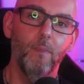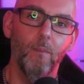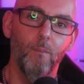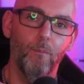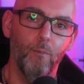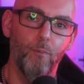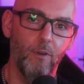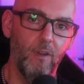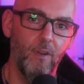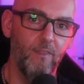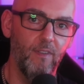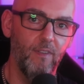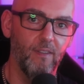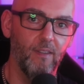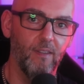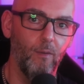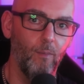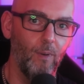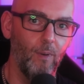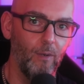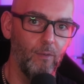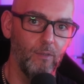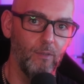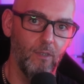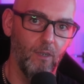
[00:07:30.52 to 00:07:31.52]
previously
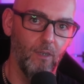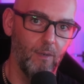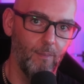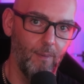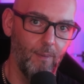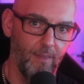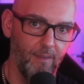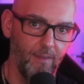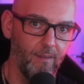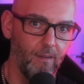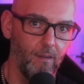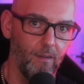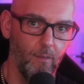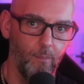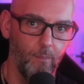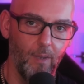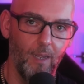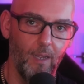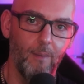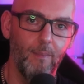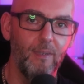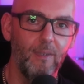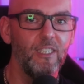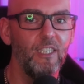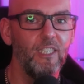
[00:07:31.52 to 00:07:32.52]
when I was talking about the single
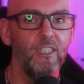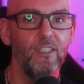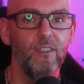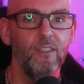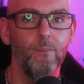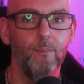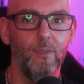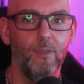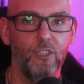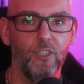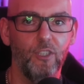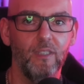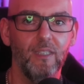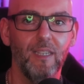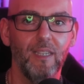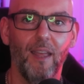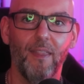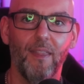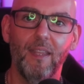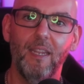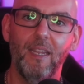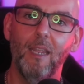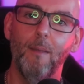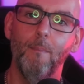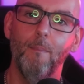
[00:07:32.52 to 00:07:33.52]
player missions, I
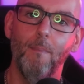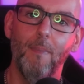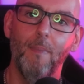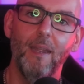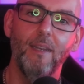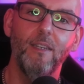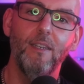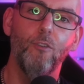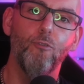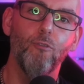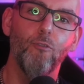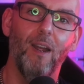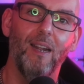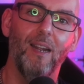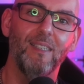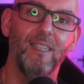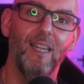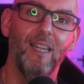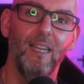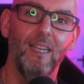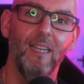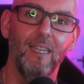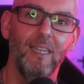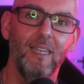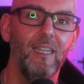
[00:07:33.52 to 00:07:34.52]
think it may detract
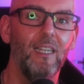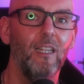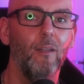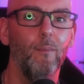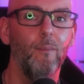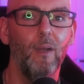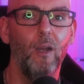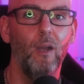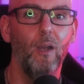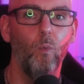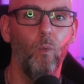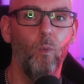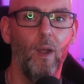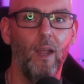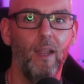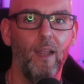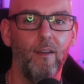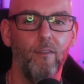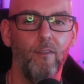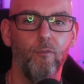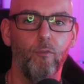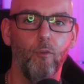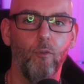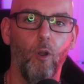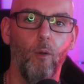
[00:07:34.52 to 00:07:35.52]
a little bit away
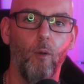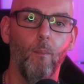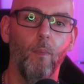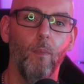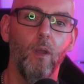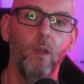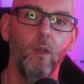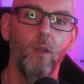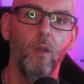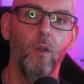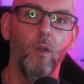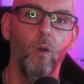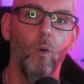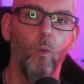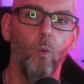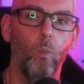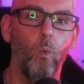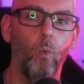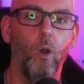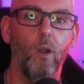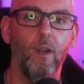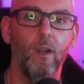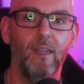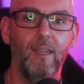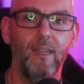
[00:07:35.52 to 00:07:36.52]
from
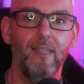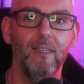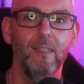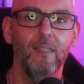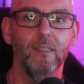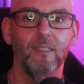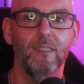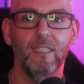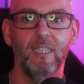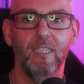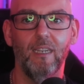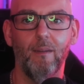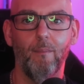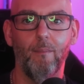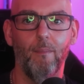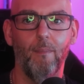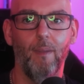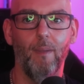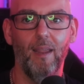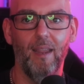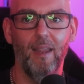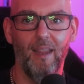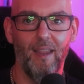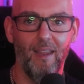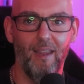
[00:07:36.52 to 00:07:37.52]
what Kill Team
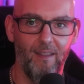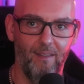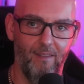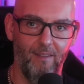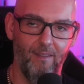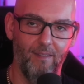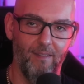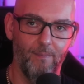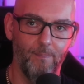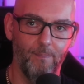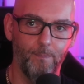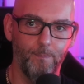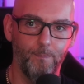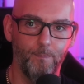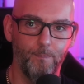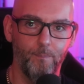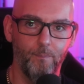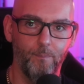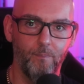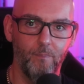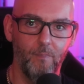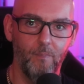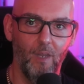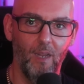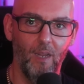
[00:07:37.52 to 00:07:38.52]
is.
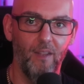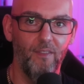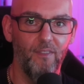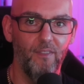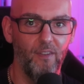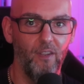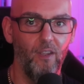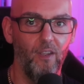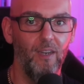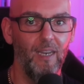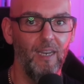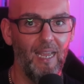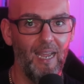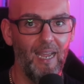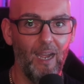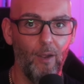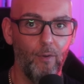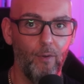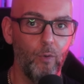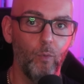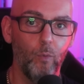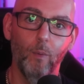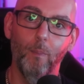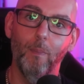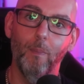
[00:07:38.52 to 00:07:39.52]
And certainly how
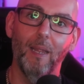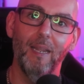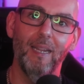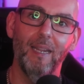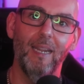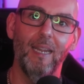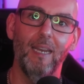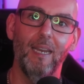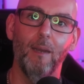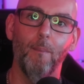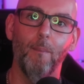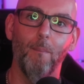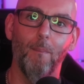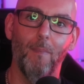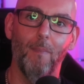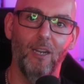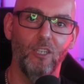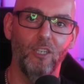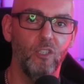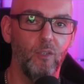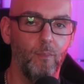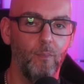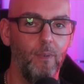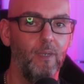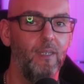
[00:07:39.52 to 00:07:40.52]
you would play it in a
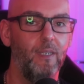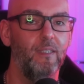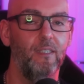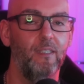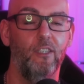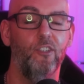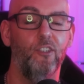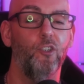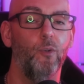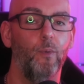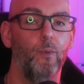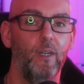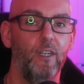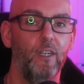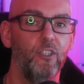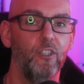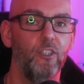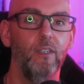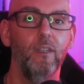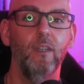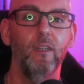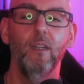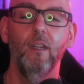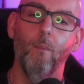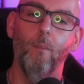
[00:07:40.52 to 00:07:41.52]
matched play
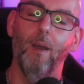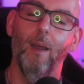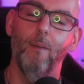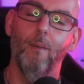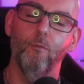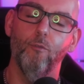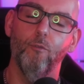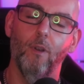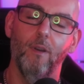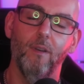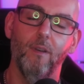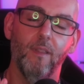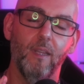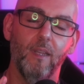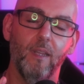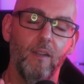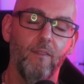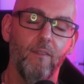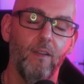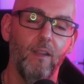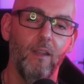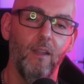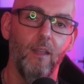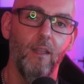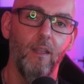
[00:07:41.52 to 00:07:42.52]
situation. But I'm trying to think of
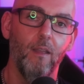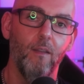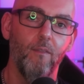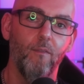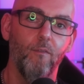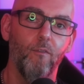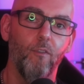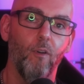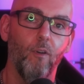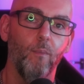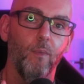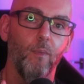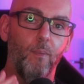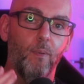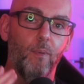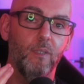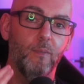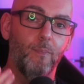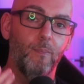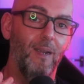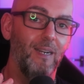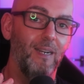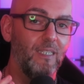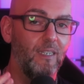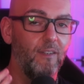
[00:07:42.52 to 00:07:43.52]
it from the
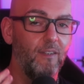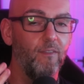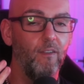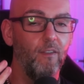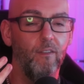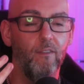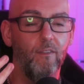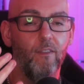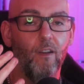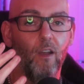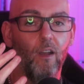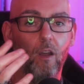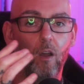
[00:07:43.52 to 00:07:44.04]
perspective of